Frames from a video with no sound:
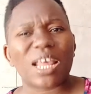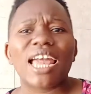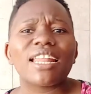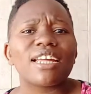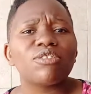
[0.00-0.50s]

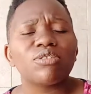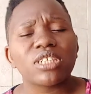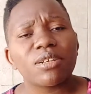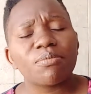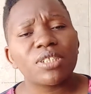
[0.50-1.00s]
And I'll
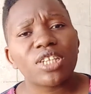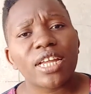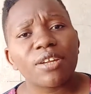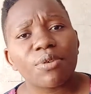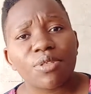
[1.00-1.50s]
be
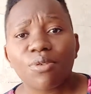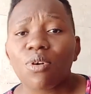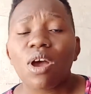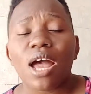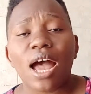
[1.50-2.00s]
sharing with you
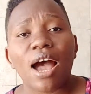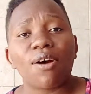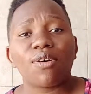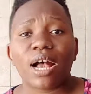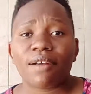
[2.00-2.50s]
how